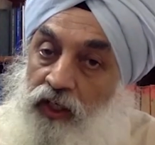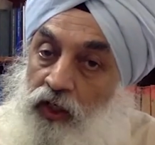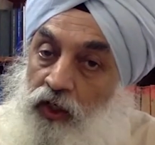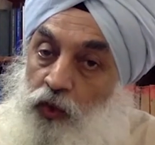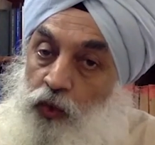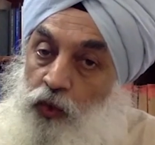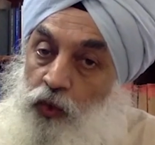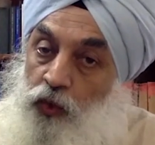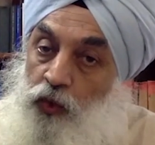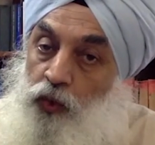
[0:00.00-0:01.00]
to the US
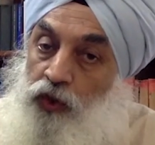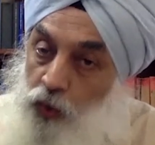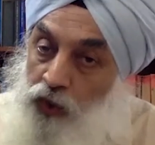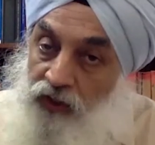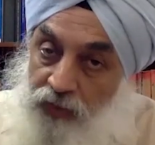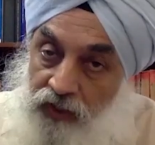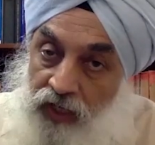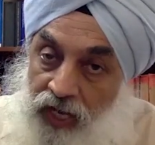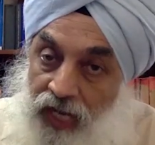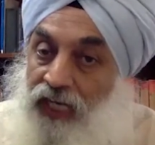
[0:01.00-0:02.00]
government at